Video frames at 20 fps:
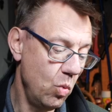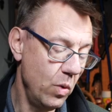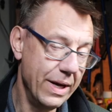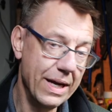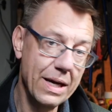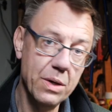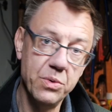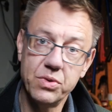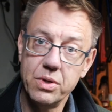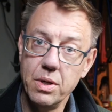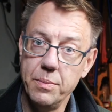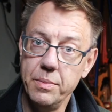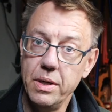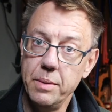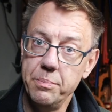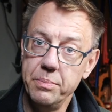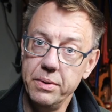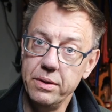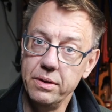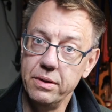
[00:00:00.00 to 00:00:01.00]
When I was coming
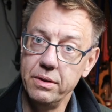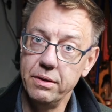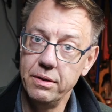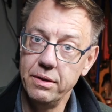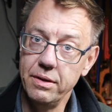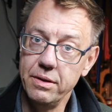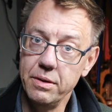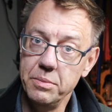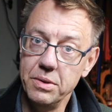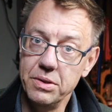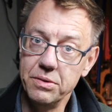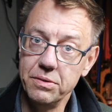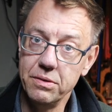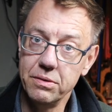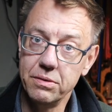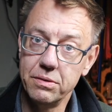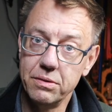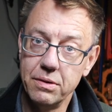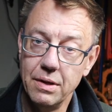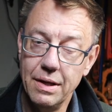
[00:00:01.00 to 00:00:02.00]
up in the
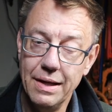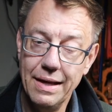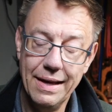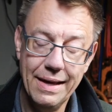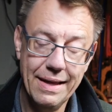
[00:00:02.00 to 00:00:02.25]
business,